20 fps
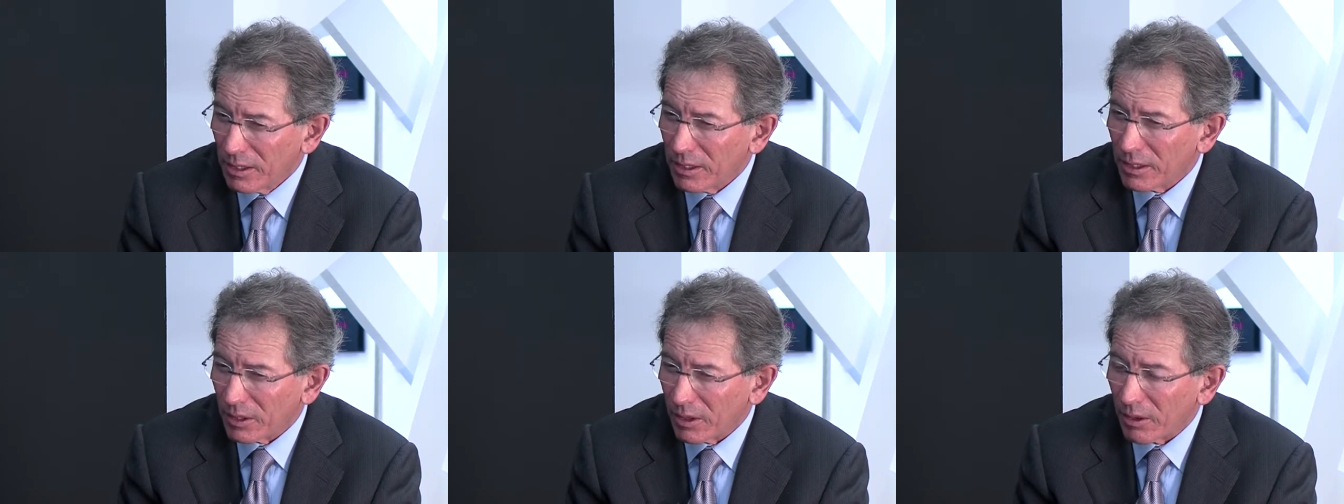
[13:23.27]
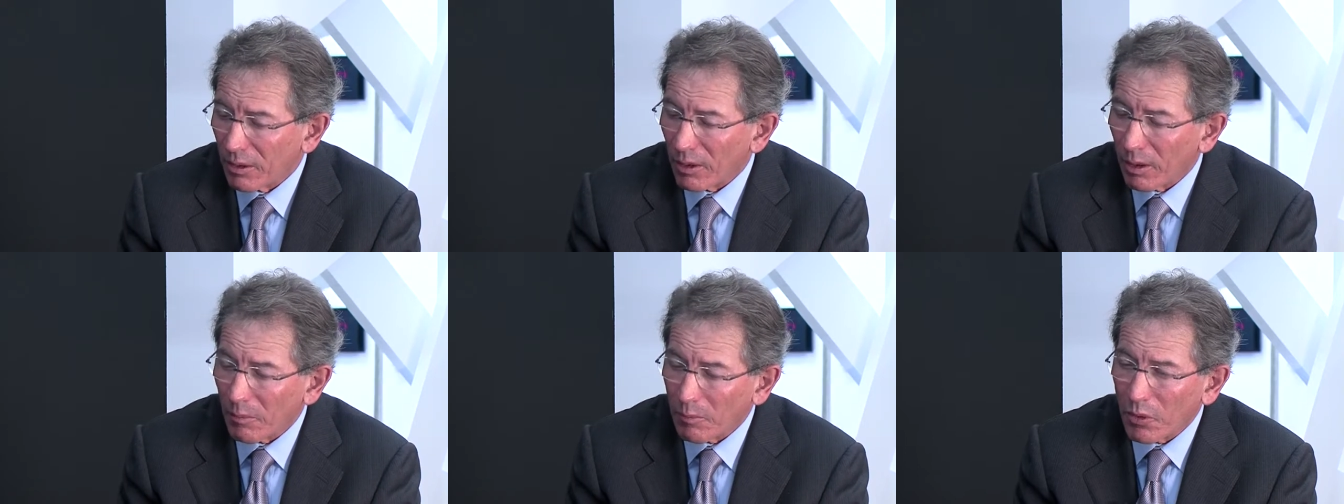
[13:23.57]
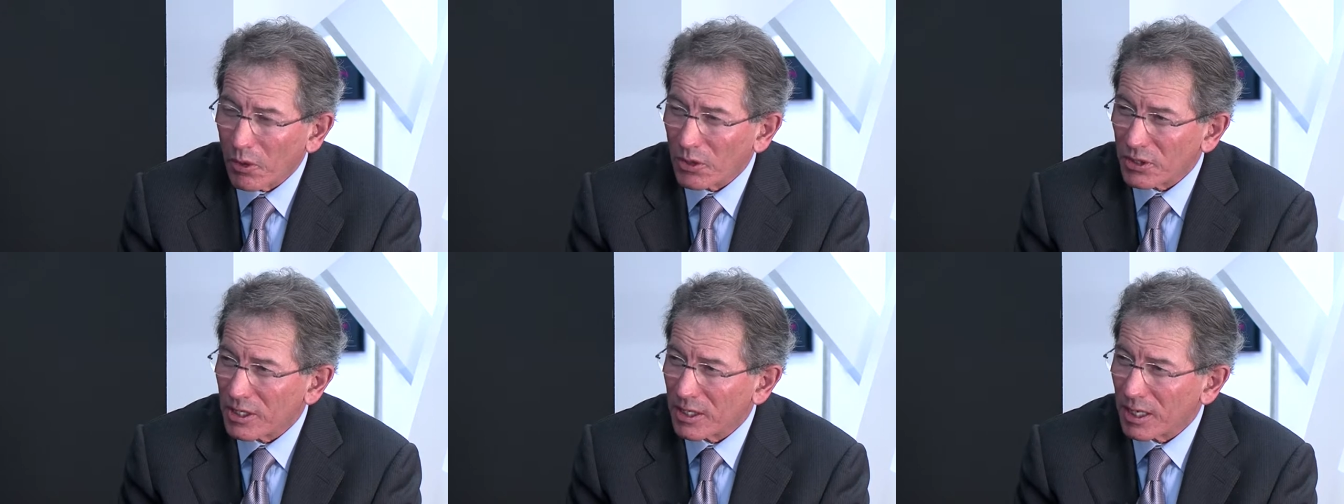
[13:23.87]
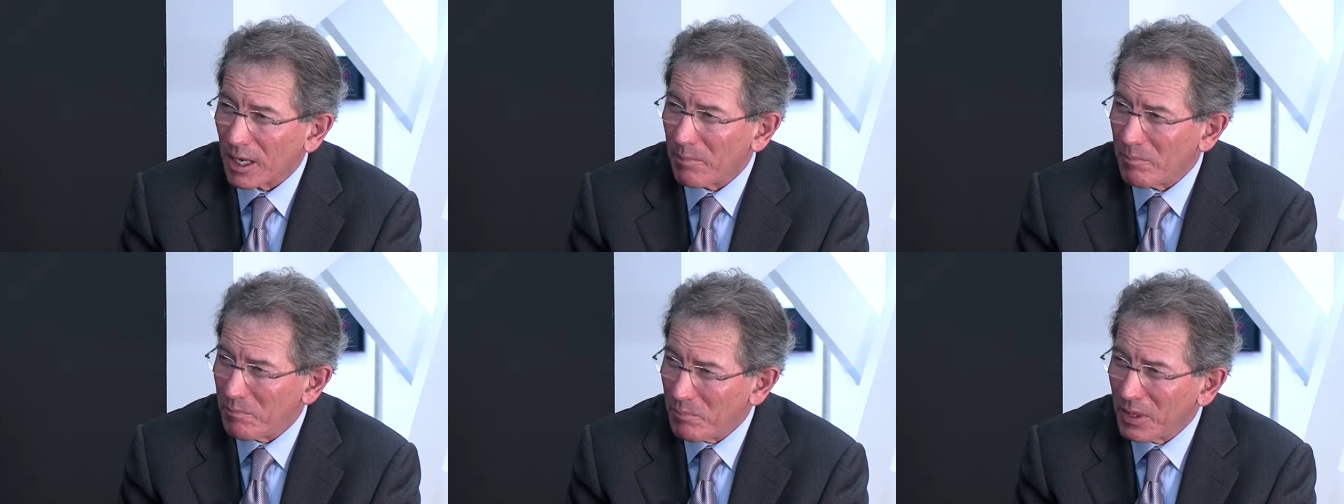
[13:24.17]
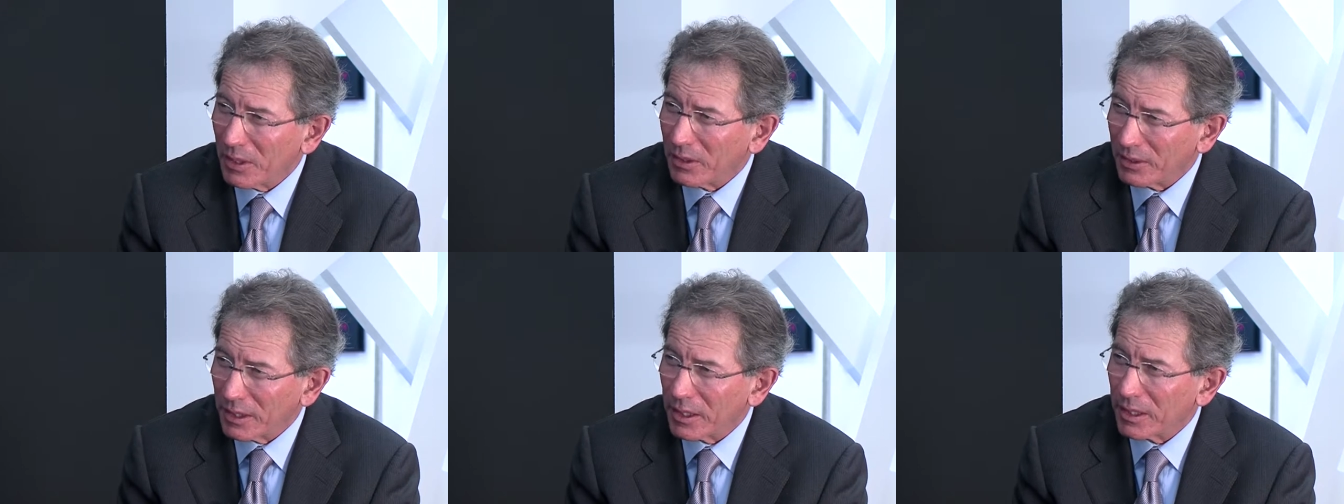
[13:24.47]
you know, approaching $1
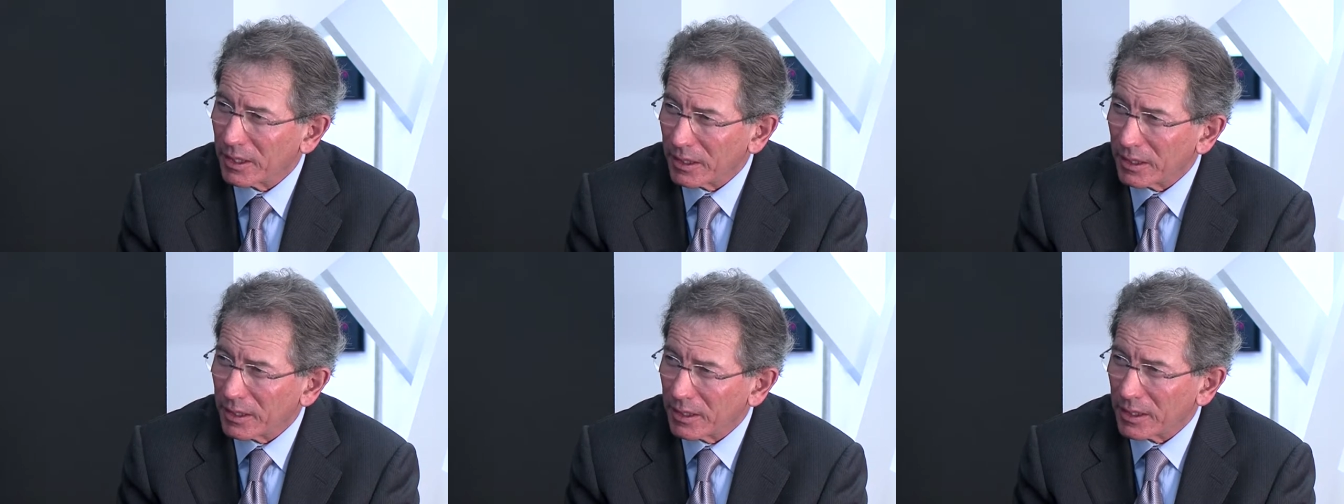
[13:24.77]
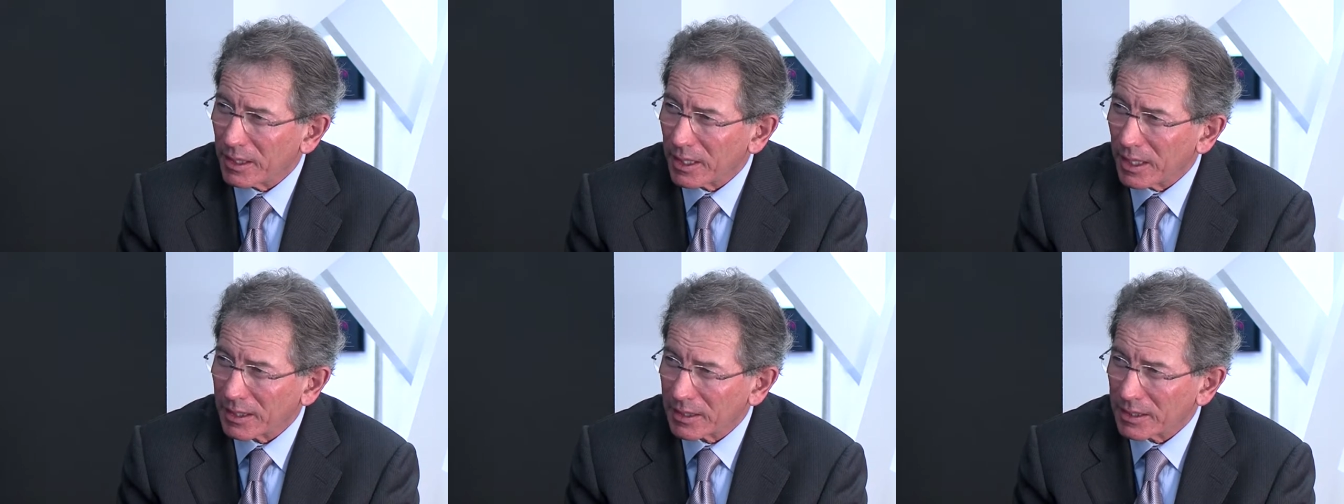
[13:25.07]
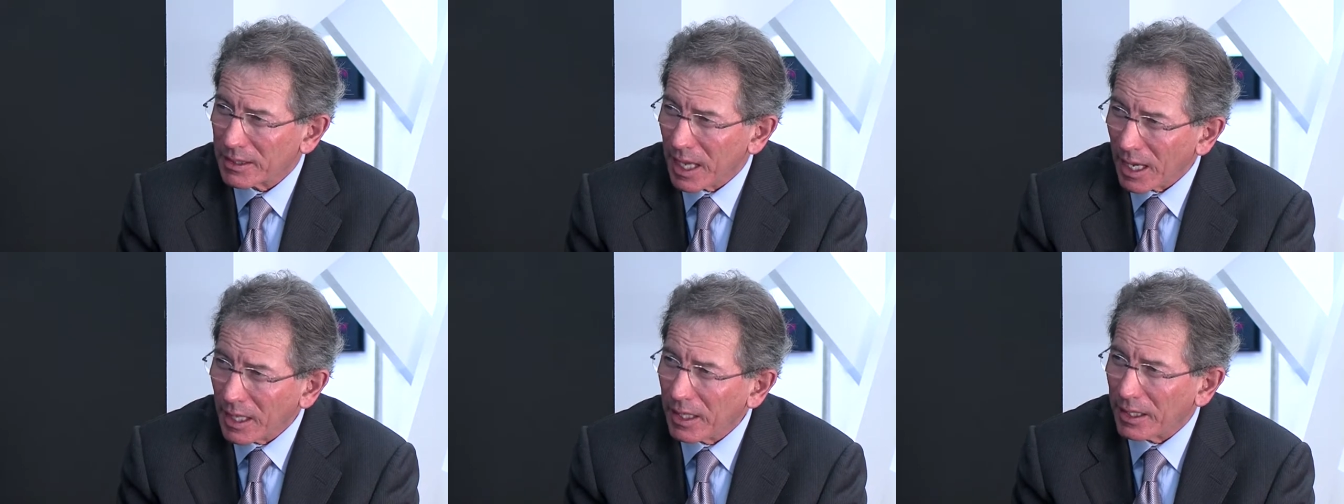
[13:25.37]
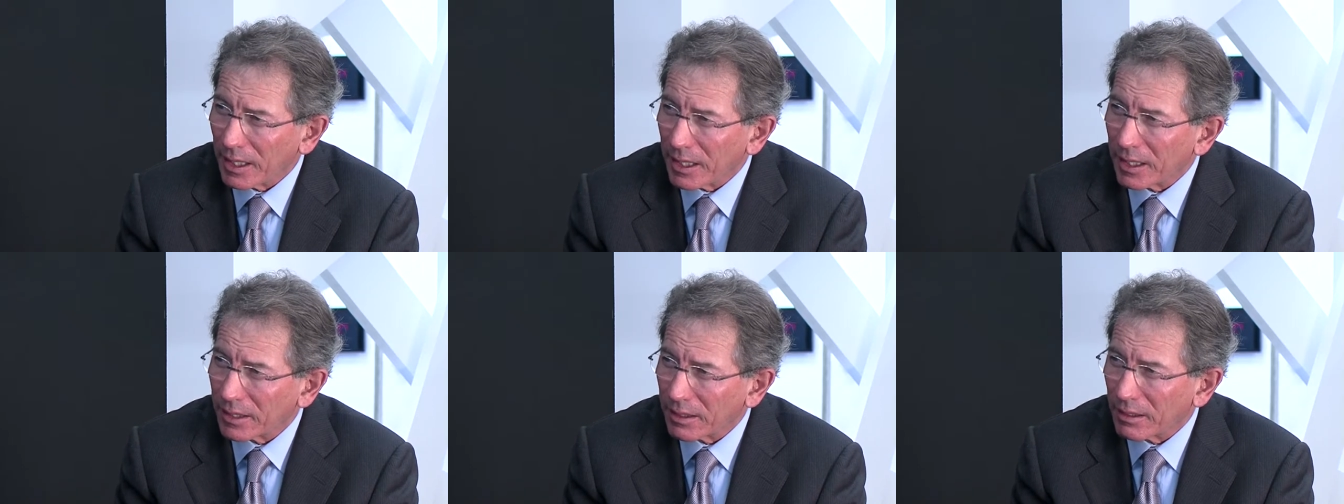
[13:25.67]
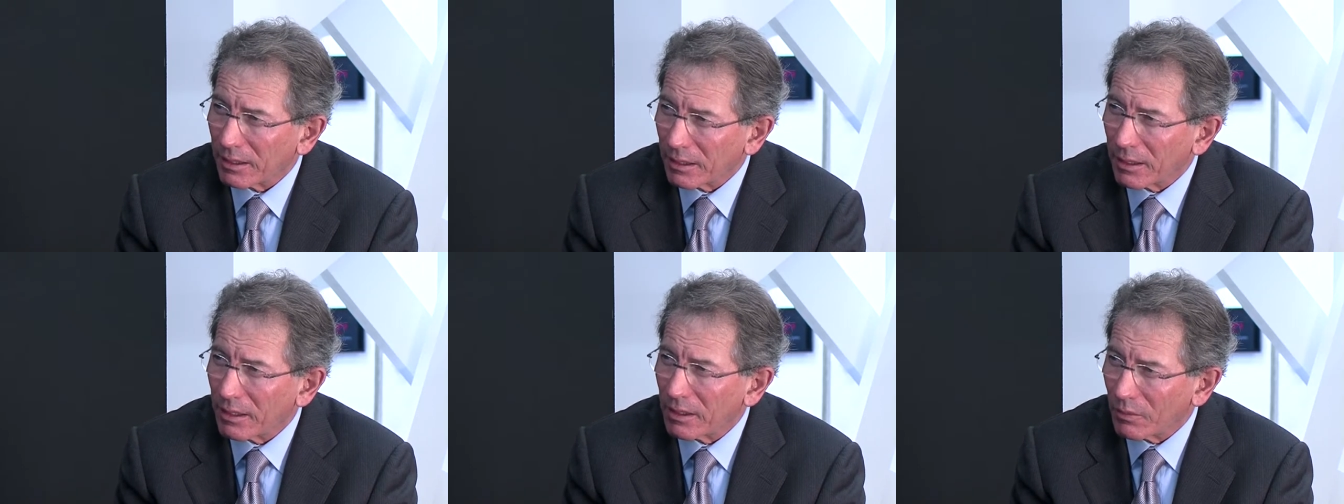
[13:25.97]
billion in the next decade,
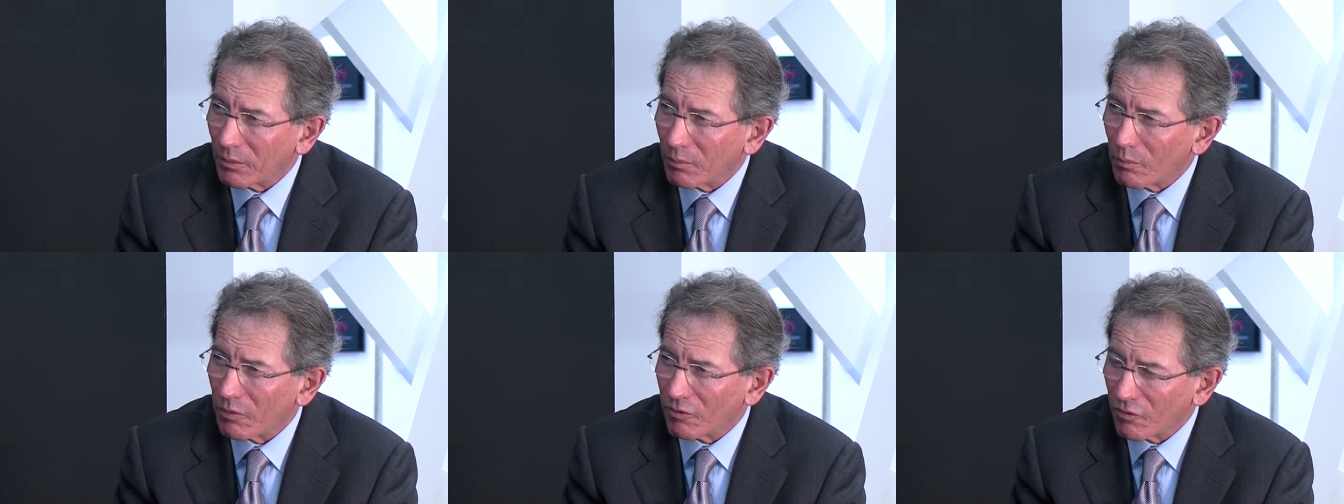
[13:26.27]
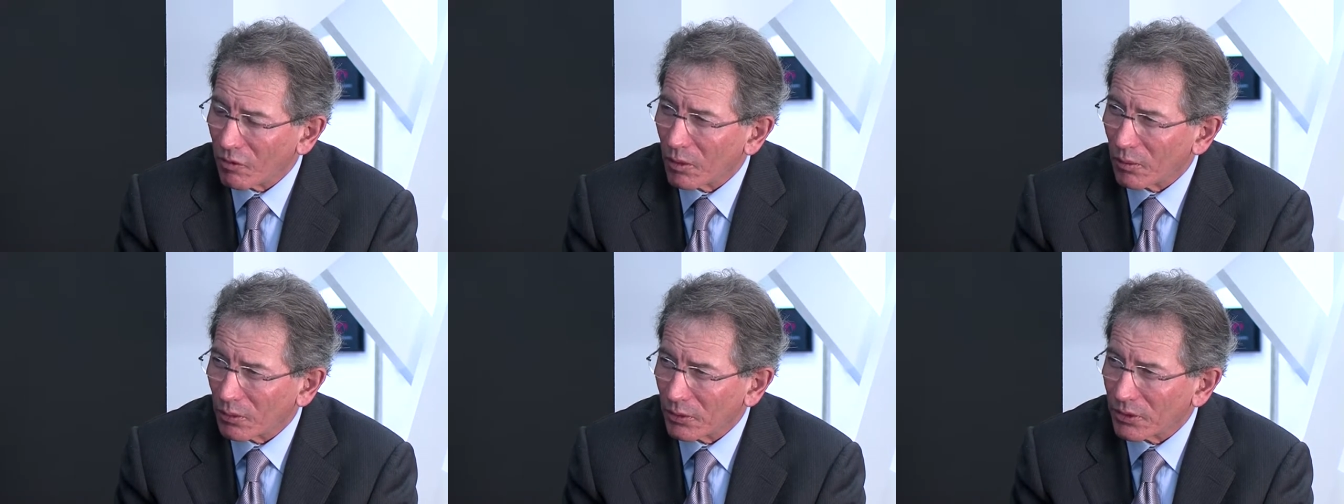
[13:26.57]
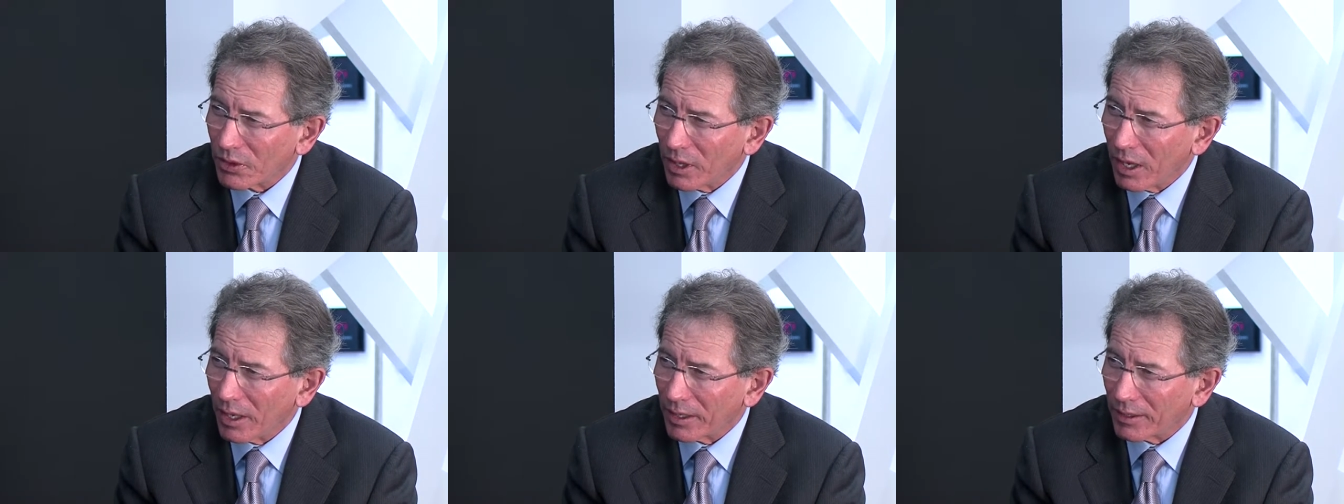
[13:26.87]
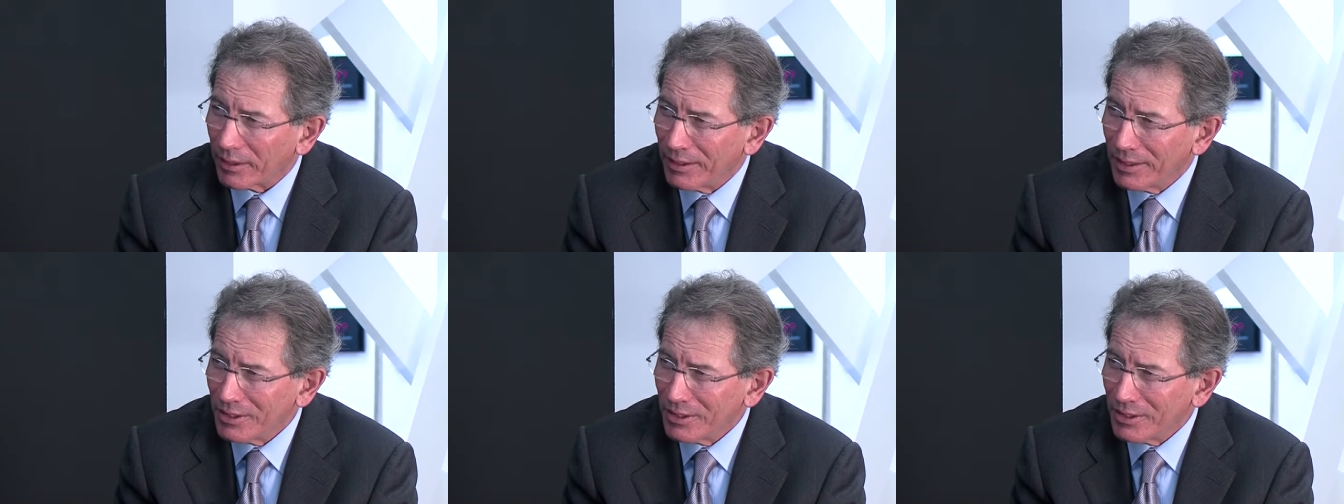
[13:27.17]
you know, before we're done.